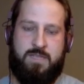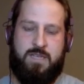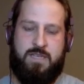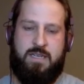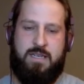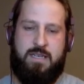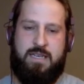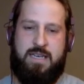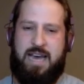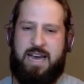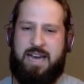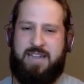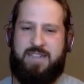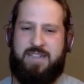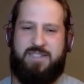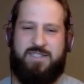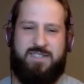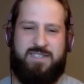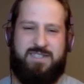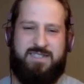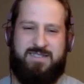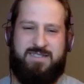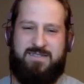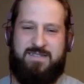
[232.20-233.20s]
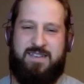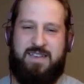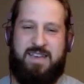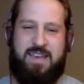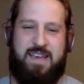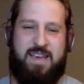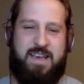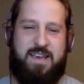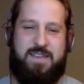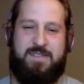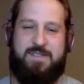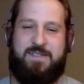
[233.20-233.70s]
Yeah, and it's just
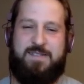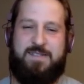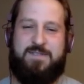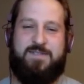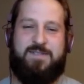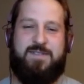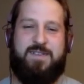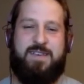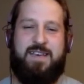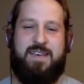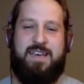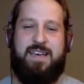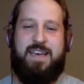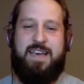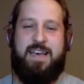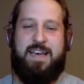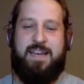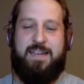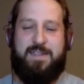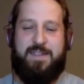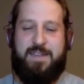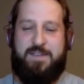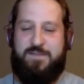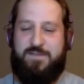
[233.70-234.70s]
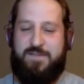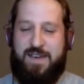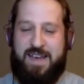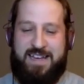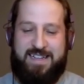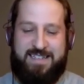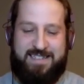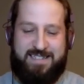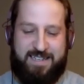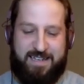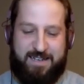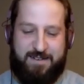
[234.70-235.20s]
and Leaf
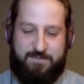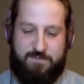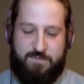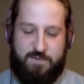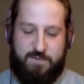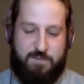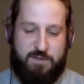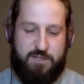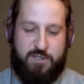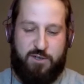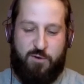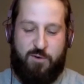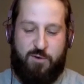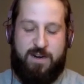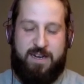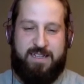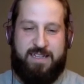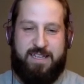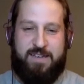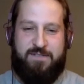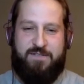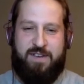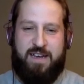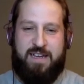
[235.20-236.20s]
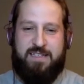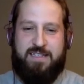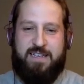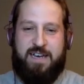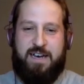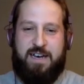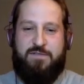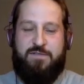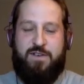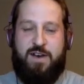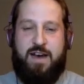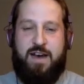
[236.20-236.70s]
fans, like the majority of Leaf fans
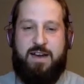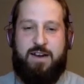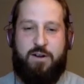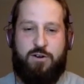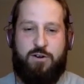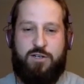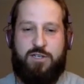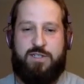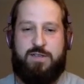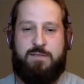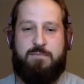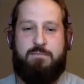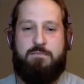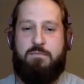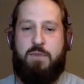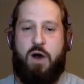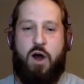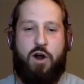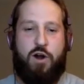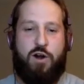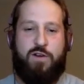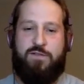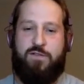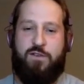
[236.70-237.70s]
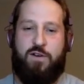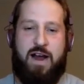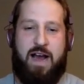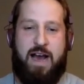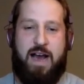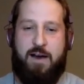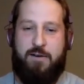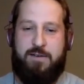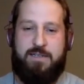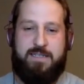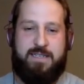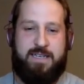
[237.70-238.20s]
I find, are just a mark for
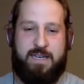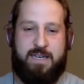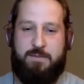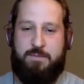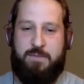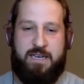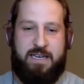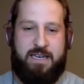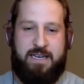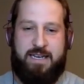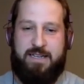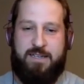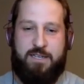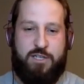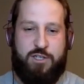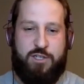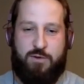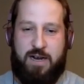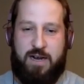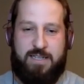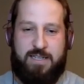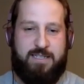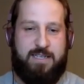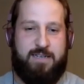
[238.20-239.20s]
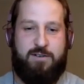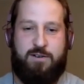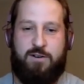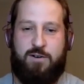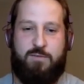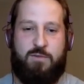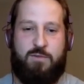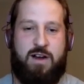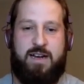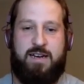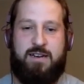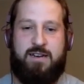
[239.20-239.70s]
how he's going to be in the dressing
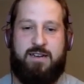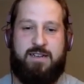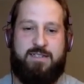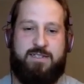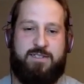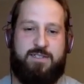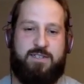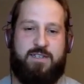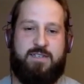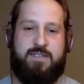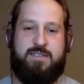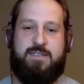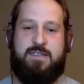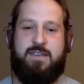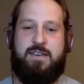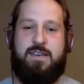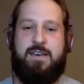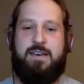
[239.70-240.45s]
room, right? It's just